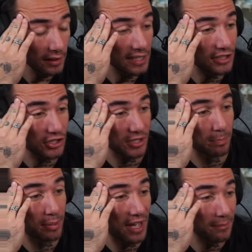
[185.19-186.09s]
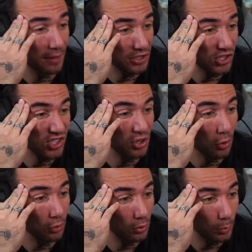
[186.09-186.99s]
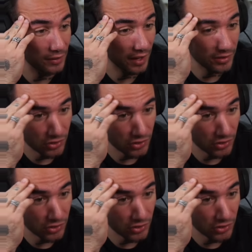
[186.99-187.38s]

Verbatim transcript: He just pet my soul with that